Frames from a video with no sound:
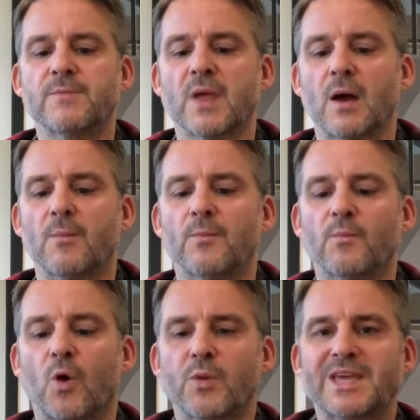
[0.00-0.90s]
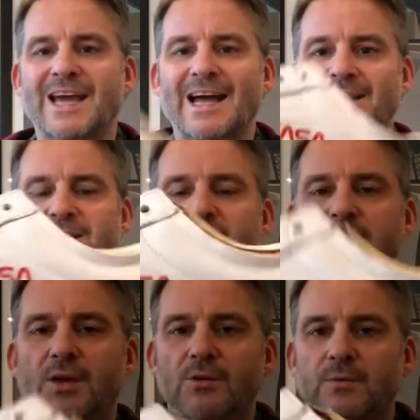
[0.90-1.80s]
Um, what we can see
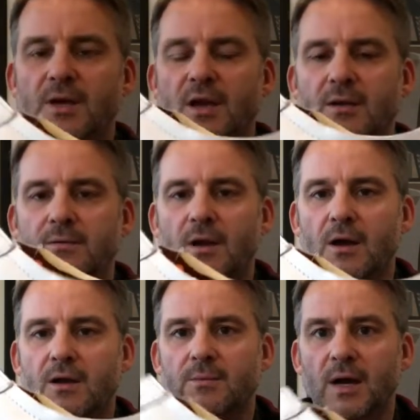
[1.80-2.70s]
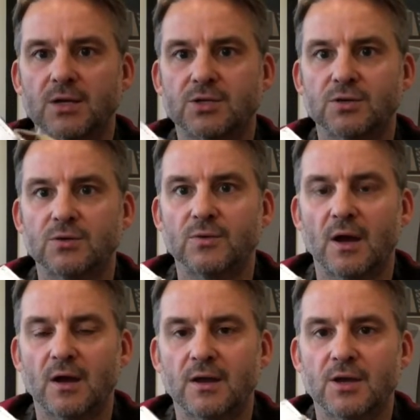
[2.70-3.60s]
though, again, harking back to
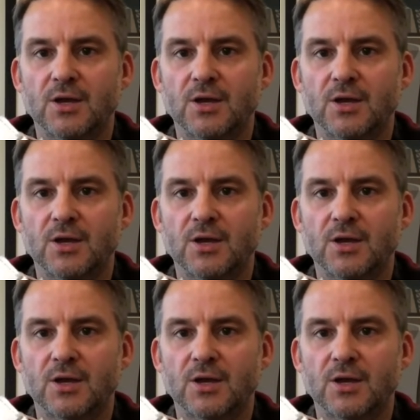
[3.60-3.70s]
uh,